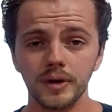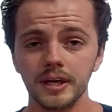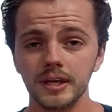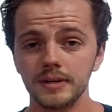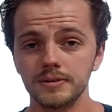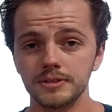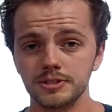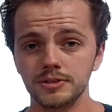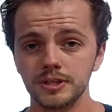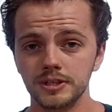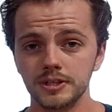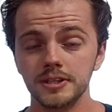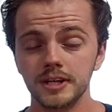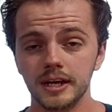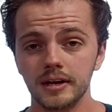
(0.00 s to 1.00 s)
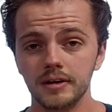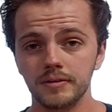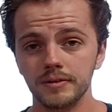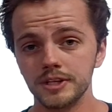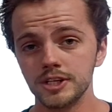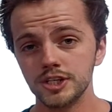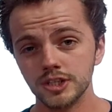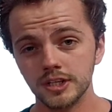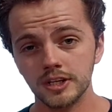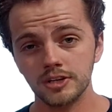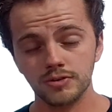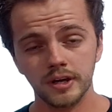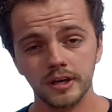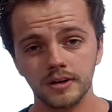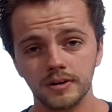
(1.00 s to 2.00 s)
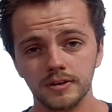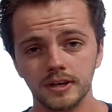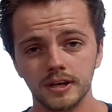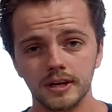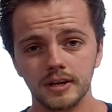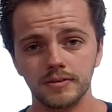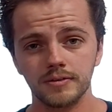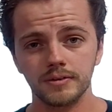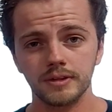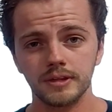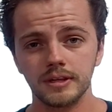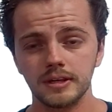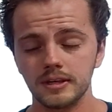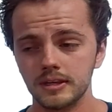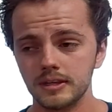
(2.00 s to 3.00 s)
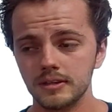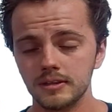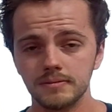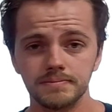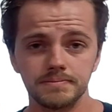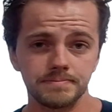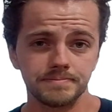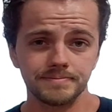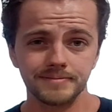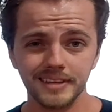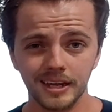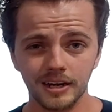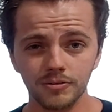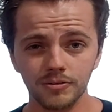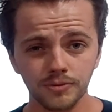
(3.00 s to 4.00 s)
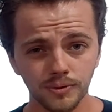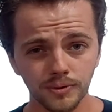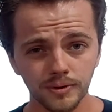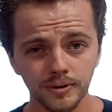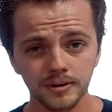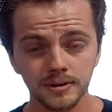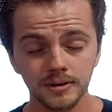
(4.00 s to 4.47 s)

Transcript: it was really good that I had a really shitty trainer that I didn't really care for,